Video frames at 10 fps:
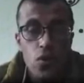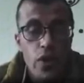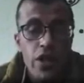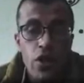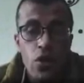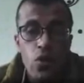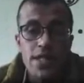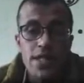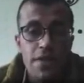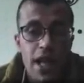We know
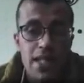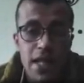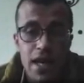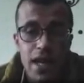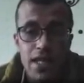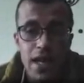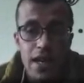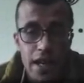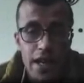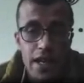what a flat
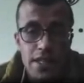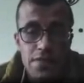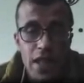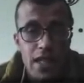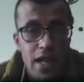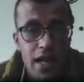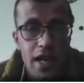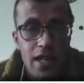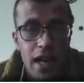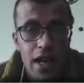character is. Flat
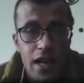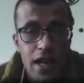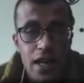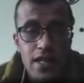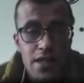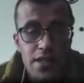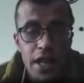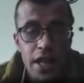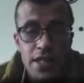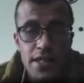character
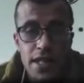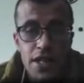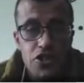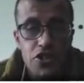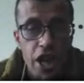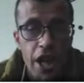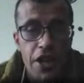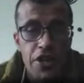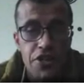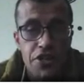doesn't
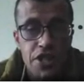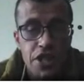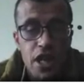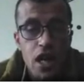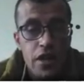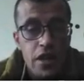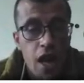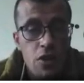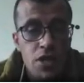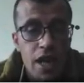change.
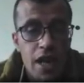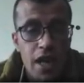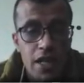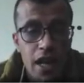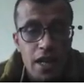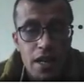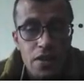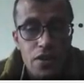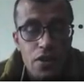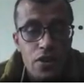Round character
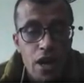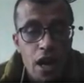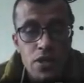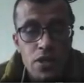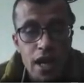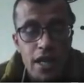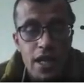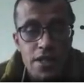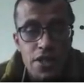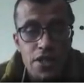or round
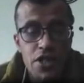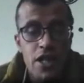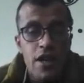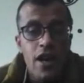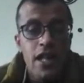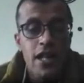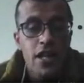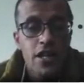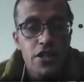characters in general